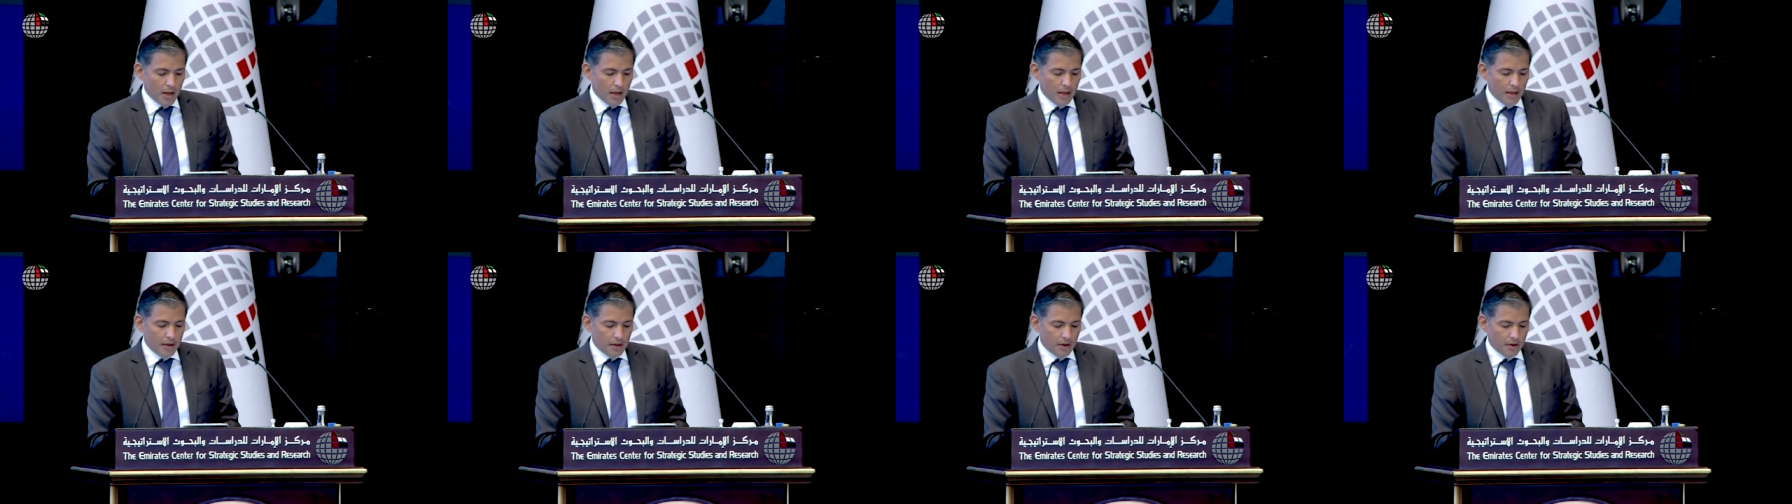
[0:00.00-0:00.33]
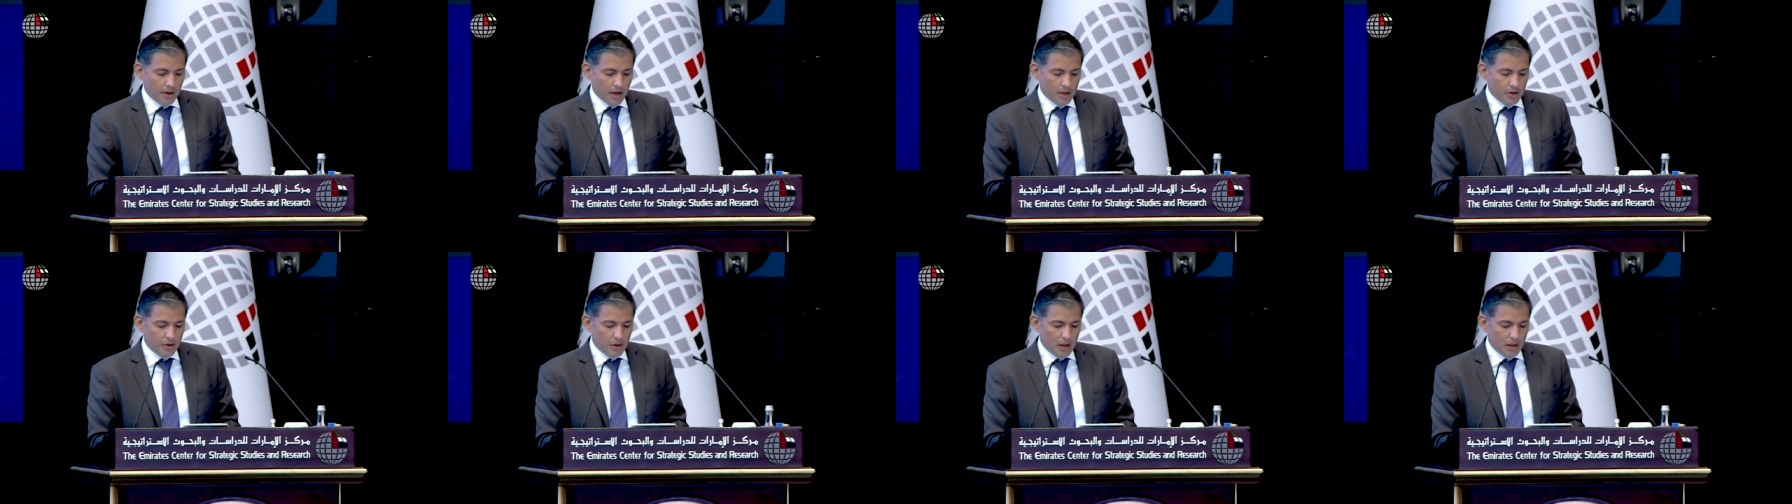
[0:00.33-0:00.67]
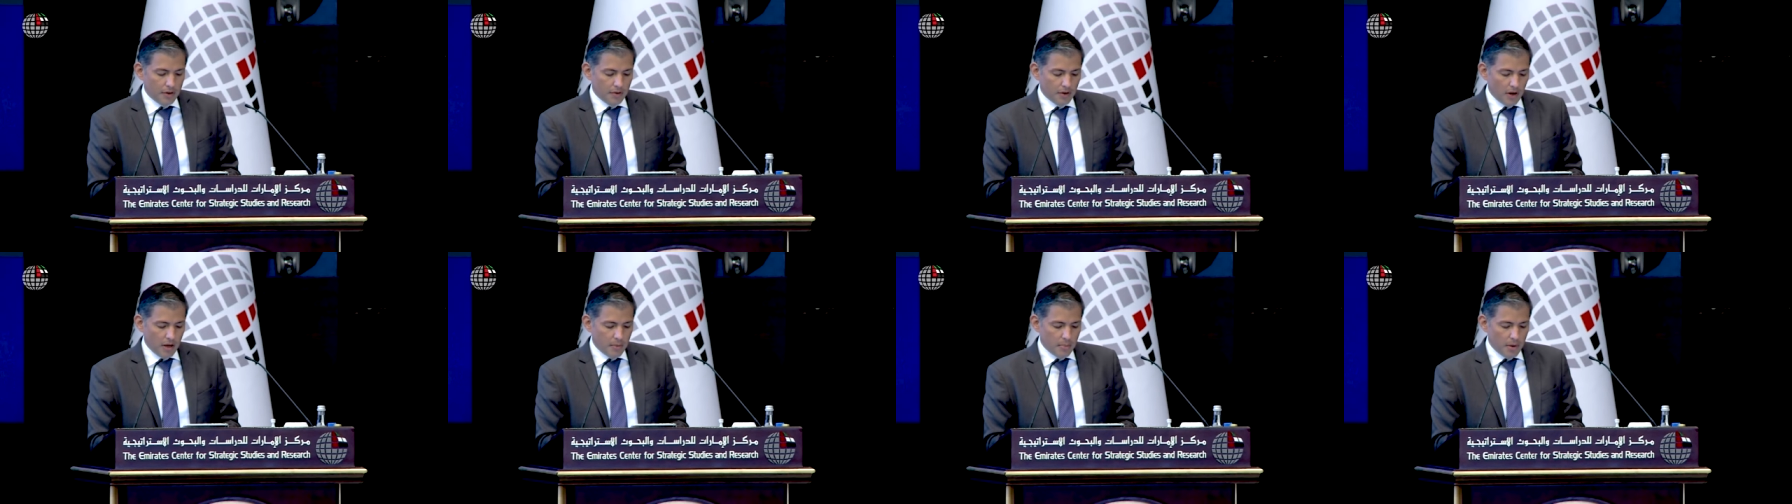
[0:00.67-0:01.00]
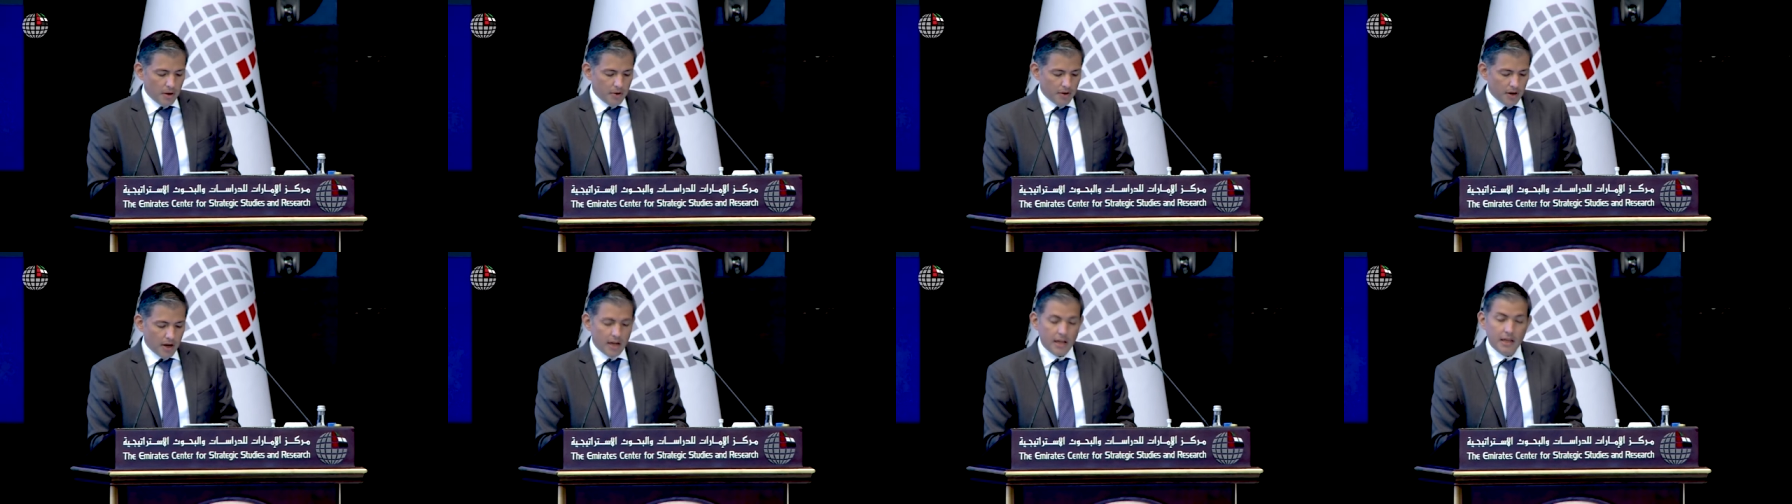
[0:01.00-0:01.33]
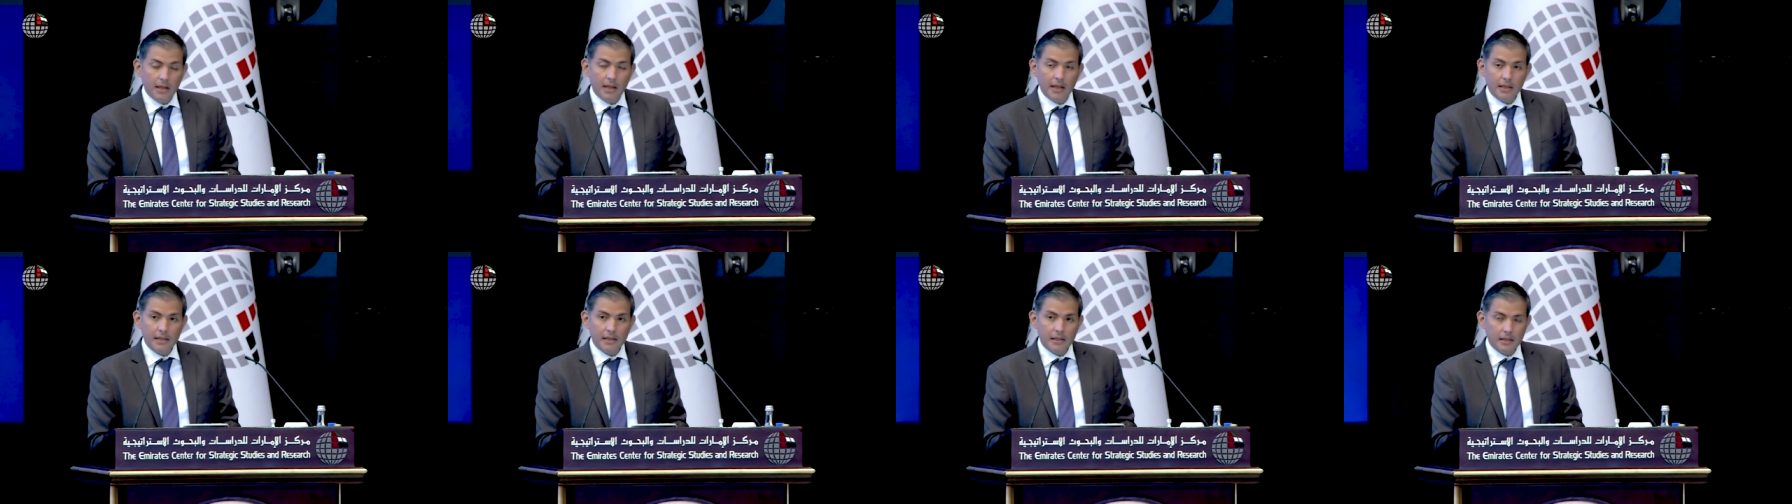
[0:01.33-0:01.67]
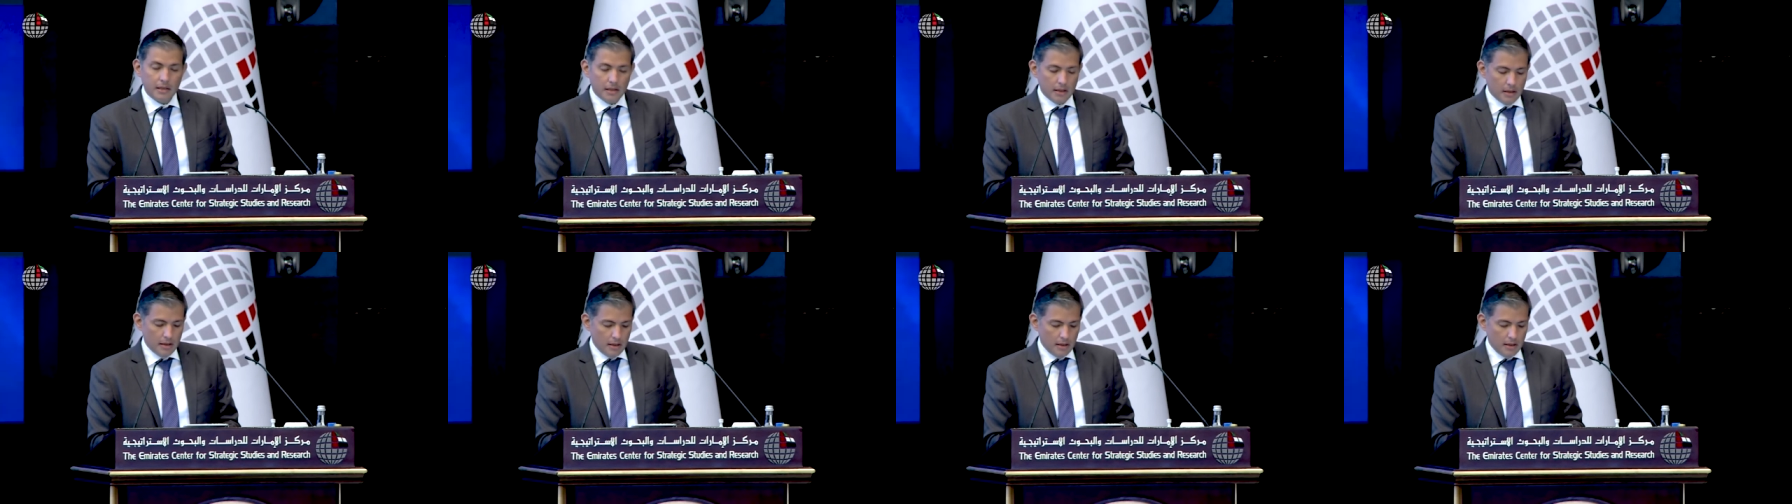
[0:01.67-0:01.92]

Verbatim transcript: International Trade Barrier Index,